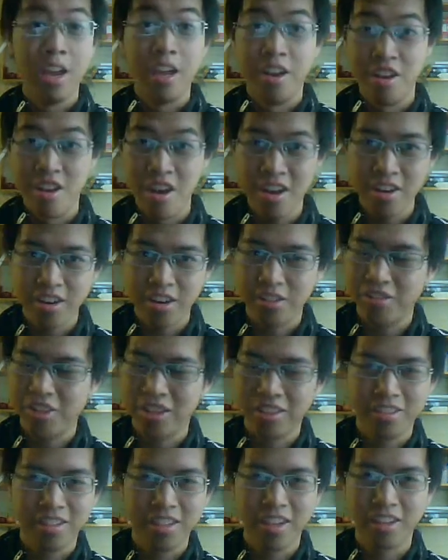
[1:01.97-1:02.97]
None of
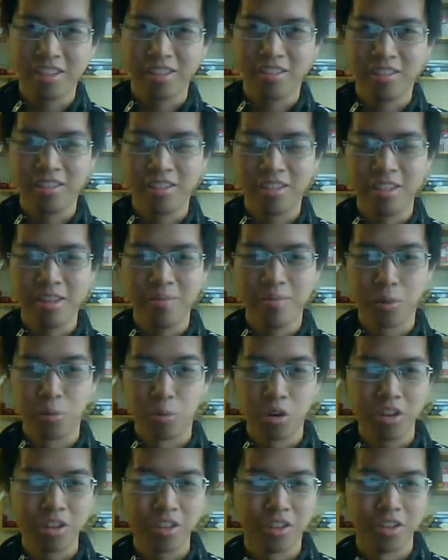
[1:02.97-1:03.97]
these things seem to
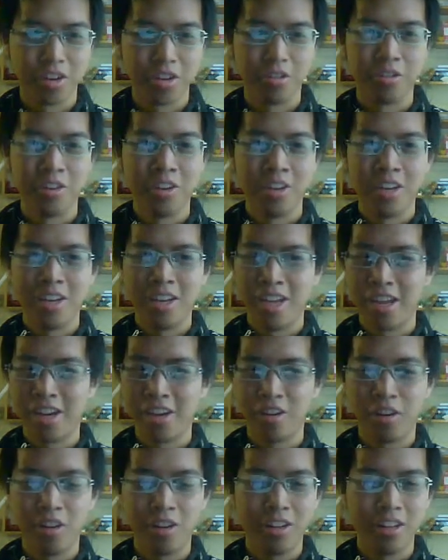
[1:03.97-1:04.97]
work, though. And
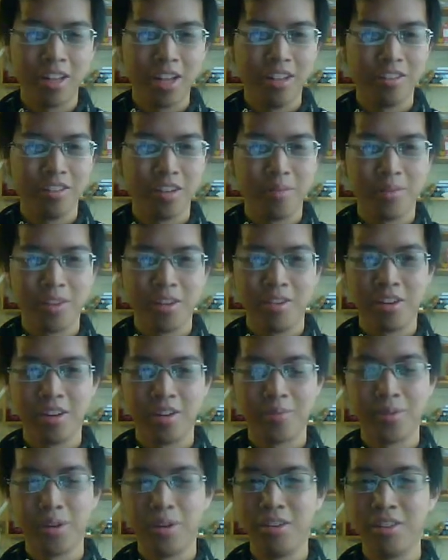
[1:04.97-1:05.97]
it all ends up that you end
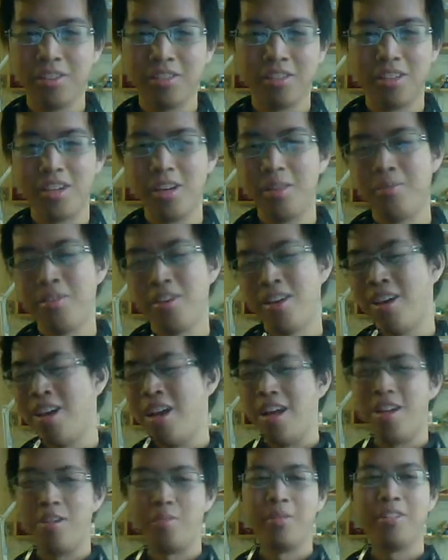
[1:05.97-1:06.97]
up going to sleep
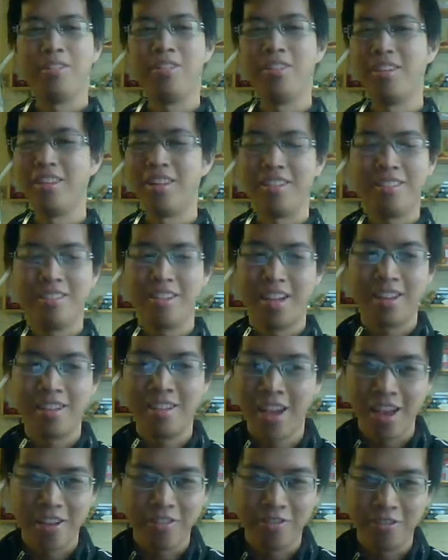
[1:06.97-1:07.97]
and you're missing, let's say,
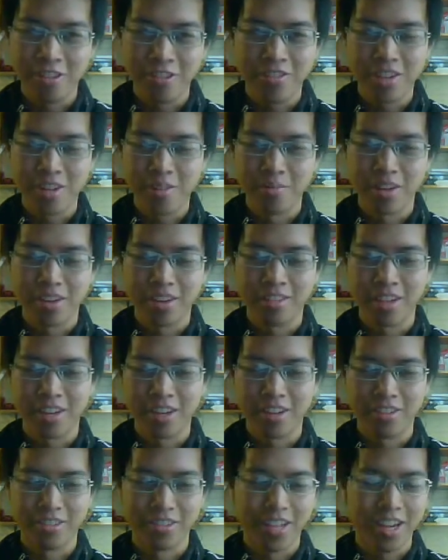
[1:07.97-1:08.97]
10-15 minutes out
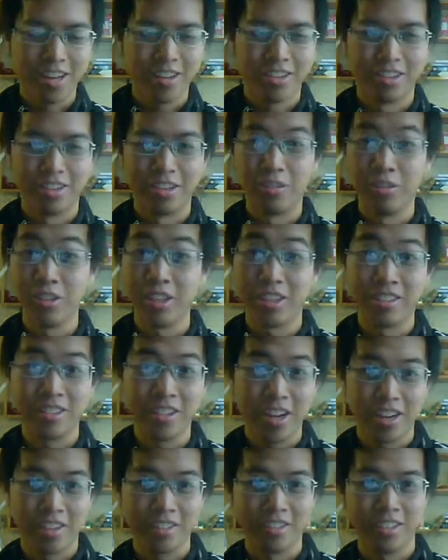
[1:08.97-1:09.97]
of your lecture. It really
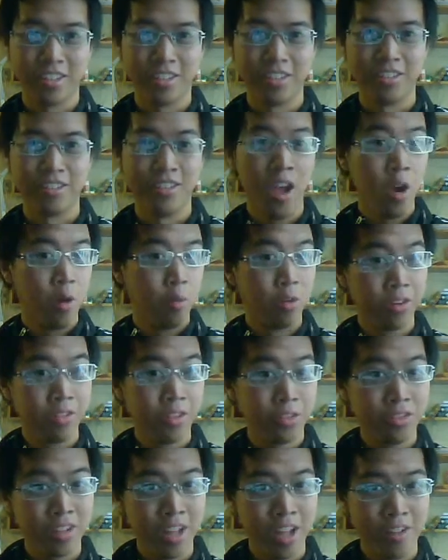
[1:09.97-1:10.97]
sucks, because what if
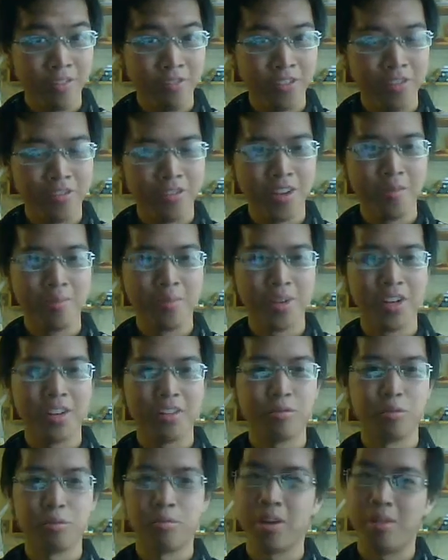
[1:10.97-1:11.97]
those 10-15
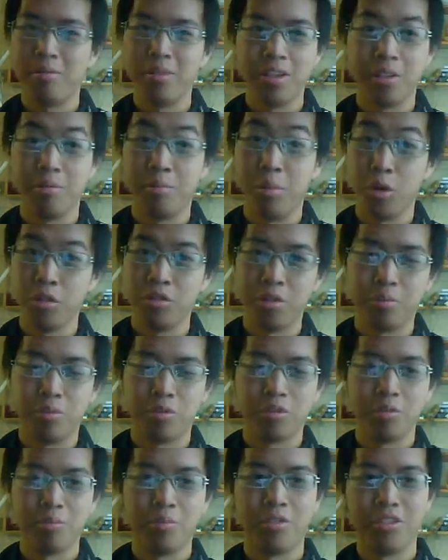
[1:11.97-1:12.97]
minutes were probably the most
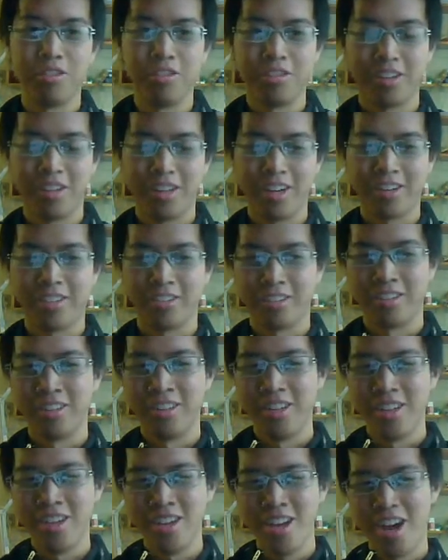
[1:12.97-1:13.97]
important points of the lecture?
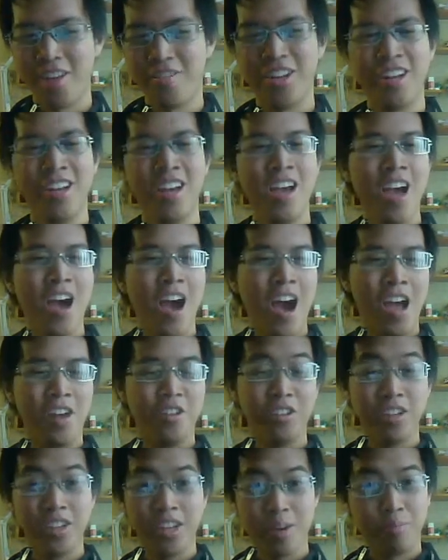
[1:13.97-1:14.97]
I mean, I
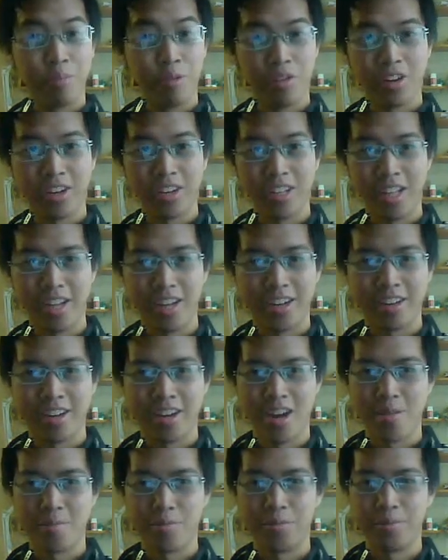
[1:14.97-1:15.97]
know it can get boring a lot of
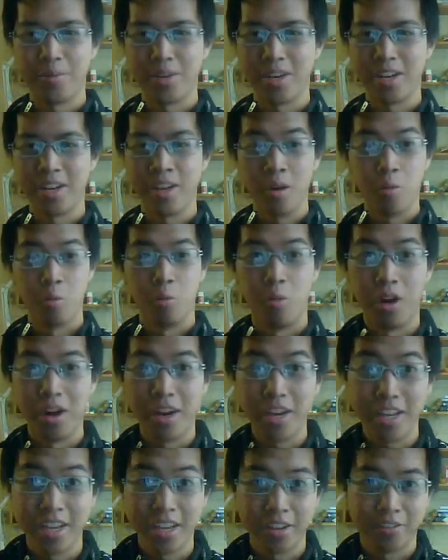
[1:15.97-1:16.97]
times, but
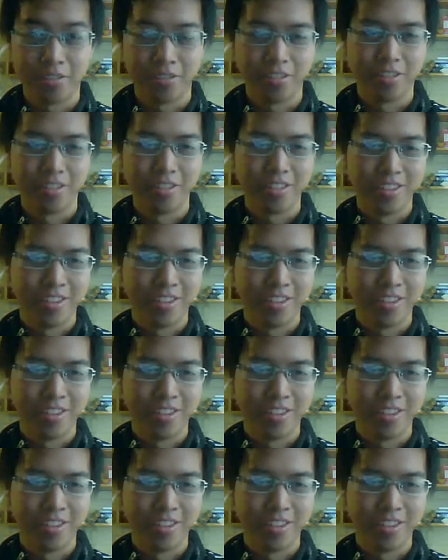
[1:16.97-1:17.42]
what if?